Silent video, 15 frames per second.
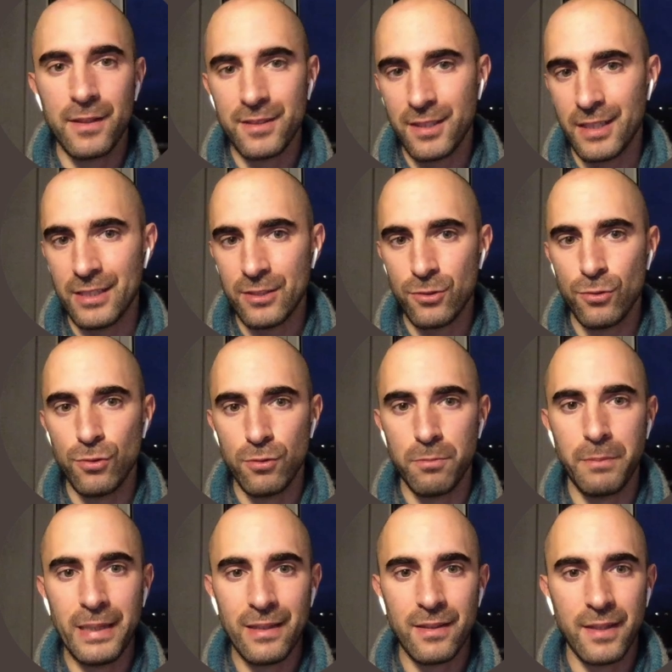there are two
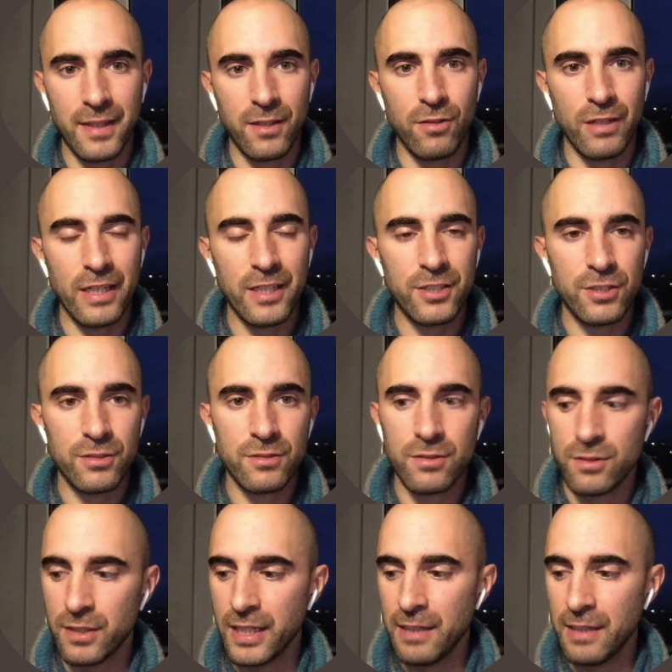built-in collections,